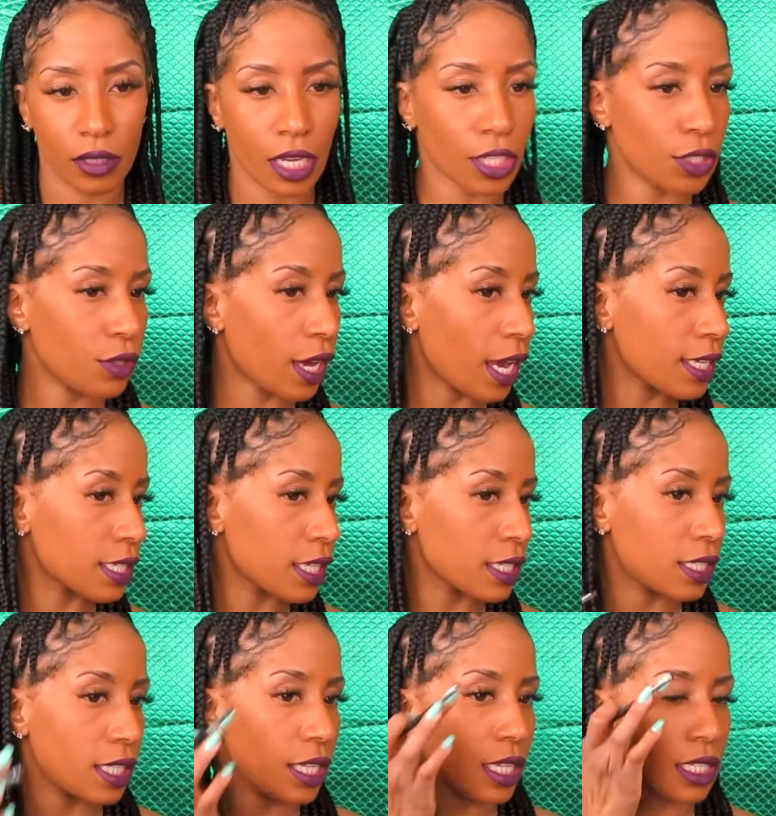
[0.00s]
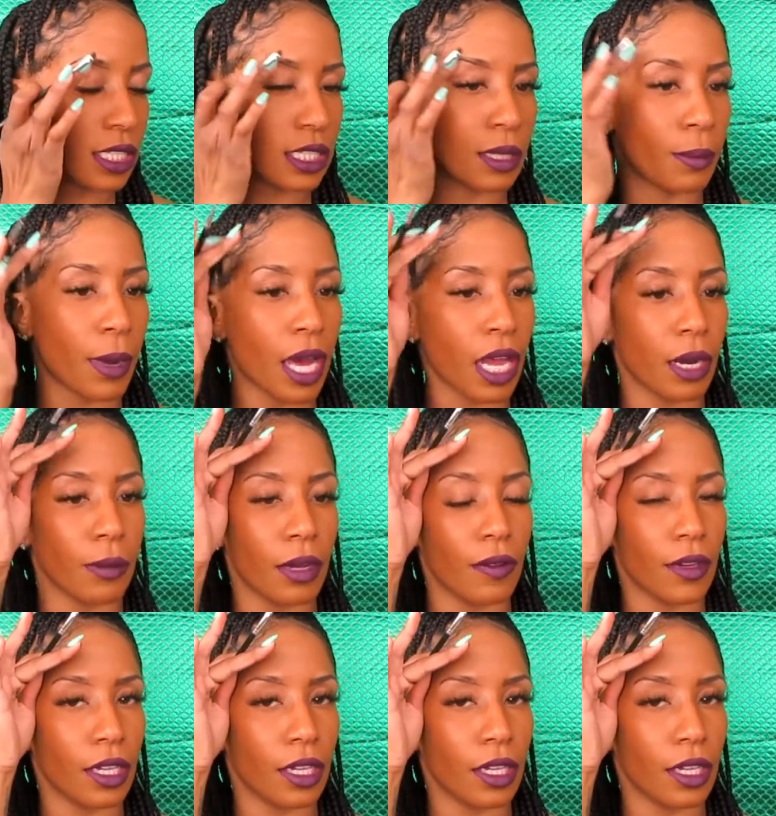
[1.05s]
As you guys can see, this is the bottom of